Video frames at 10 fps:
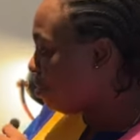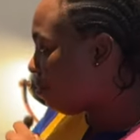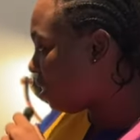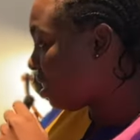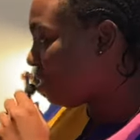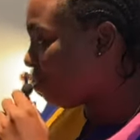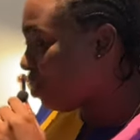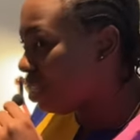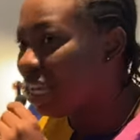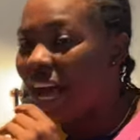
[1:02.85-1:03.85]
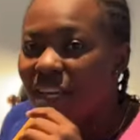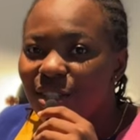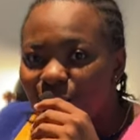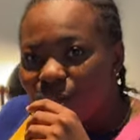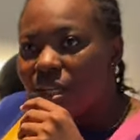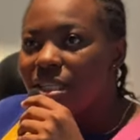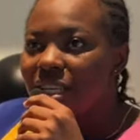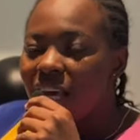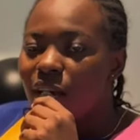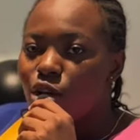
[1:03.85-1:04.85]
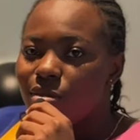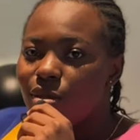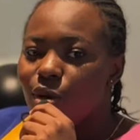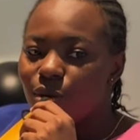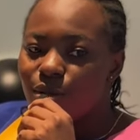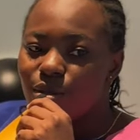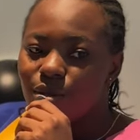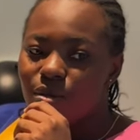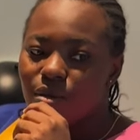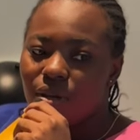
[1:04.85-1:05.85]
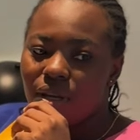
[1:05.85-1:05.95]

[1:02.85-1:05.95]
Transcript: First things first, I chose to go to